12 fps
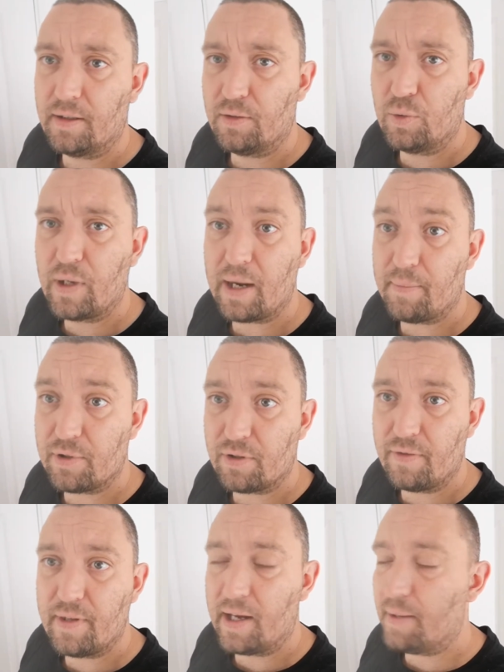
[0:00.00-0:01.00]
all cameras
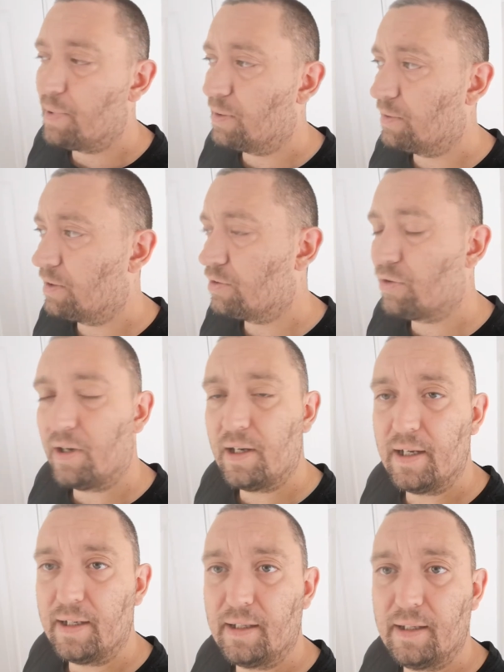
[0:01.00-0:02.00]
on that. But I'm going to try
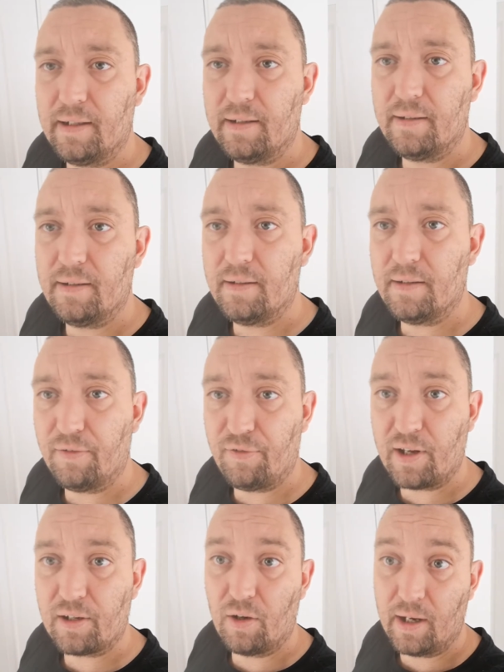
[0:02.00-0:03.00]
and link in a
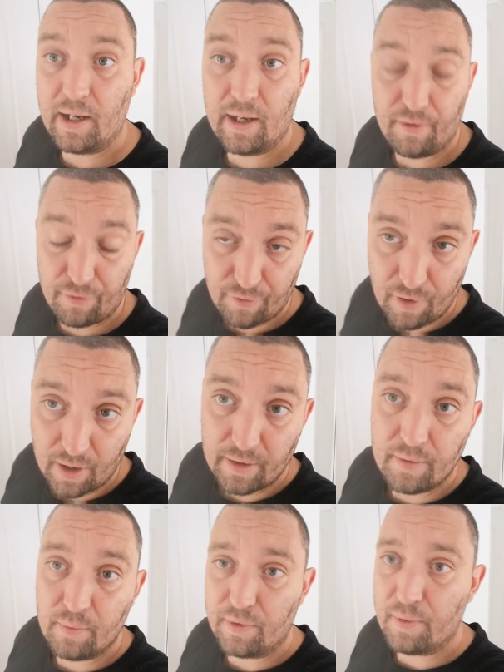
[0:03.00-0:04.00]
floodlight out the
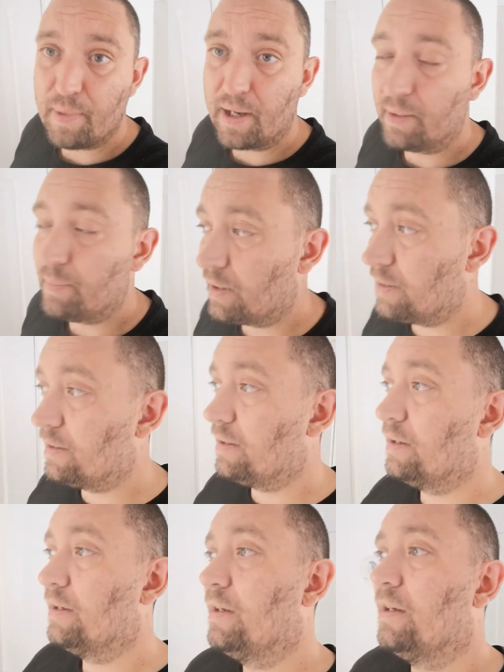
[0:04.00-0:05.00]
front with the panic button.
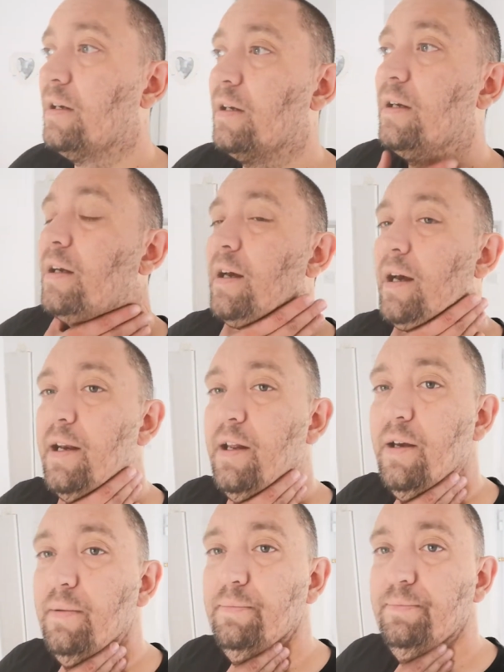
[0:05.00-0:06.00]

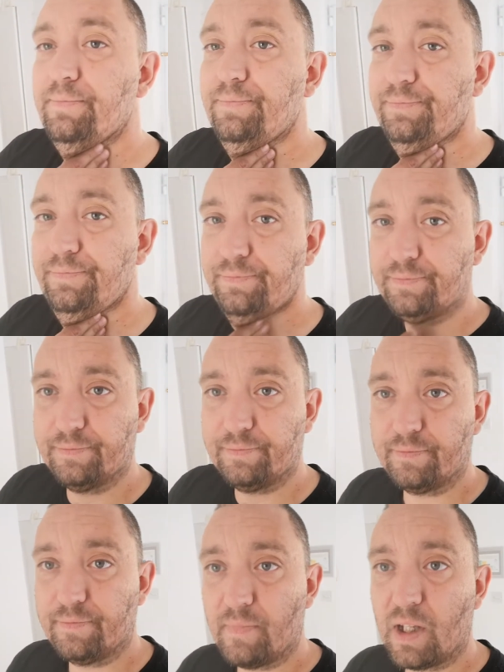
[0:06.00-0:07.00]
And
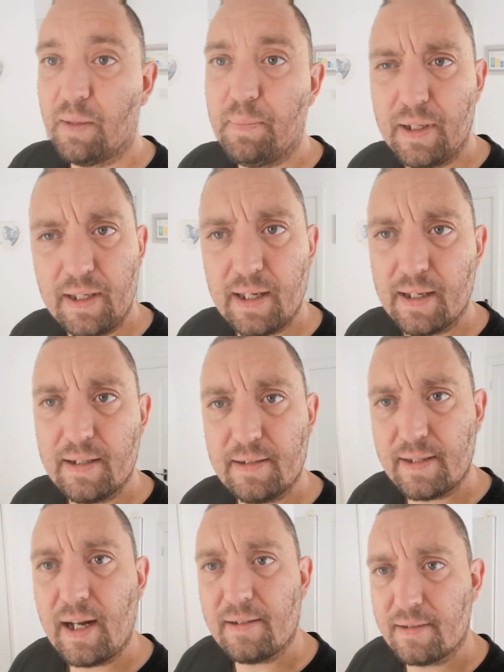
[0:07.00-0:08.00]
but yeah, the
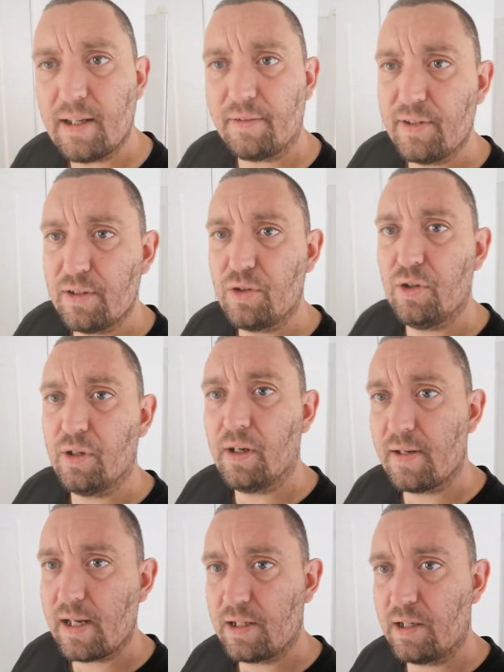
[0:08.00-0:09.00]
Salus stuff is good. I
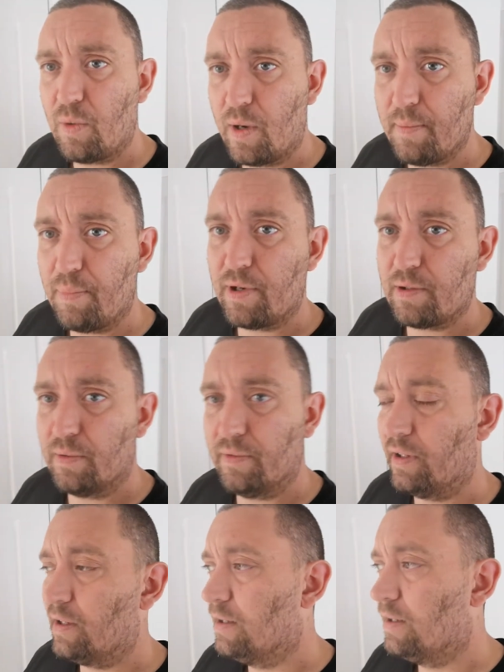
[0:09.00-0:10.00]
was actually quite impressed
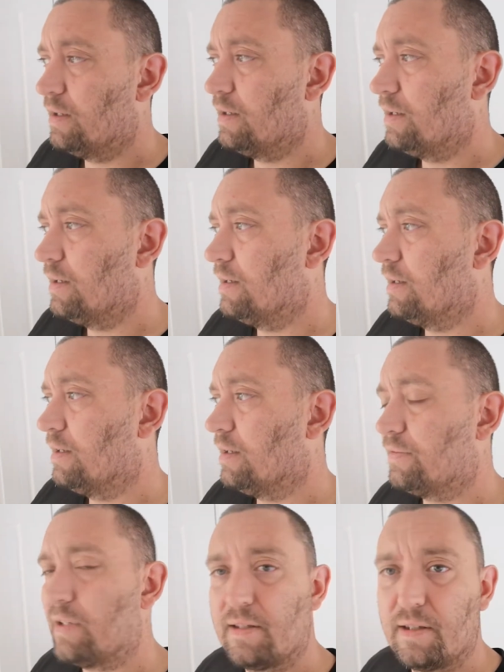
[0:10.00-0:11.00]
with it.
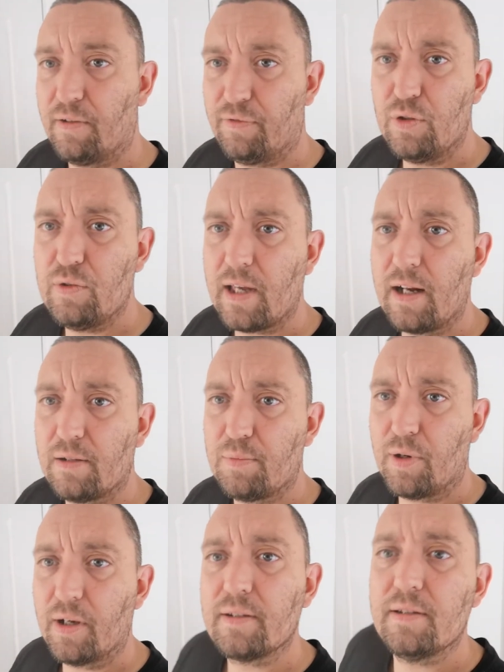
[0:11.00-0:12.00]
I've tested a few Salus
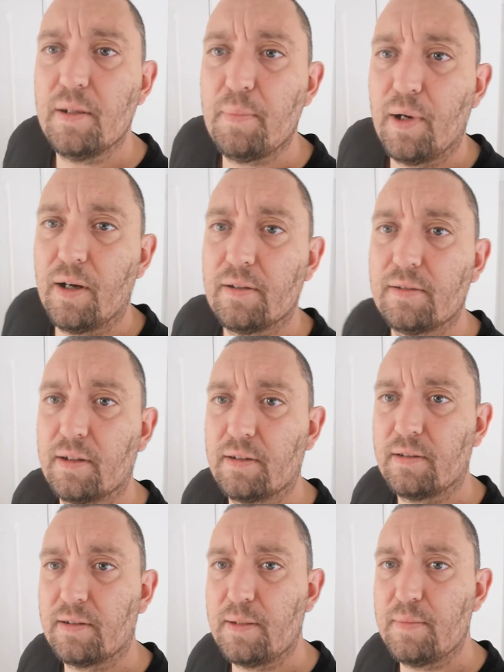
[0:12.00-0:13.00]
products in the past.
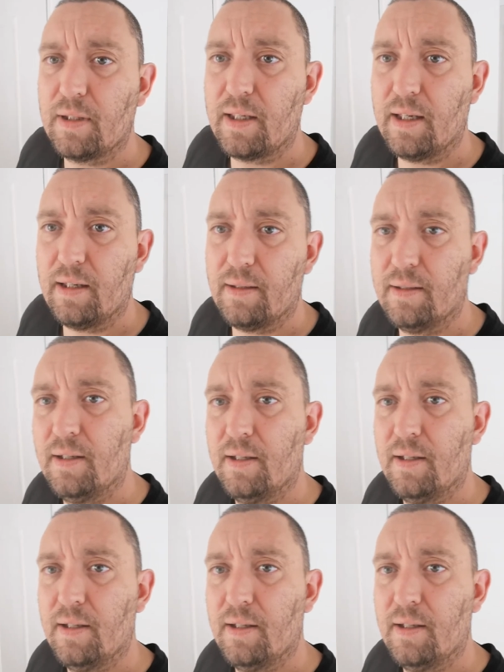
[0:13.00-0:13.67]
I seem to get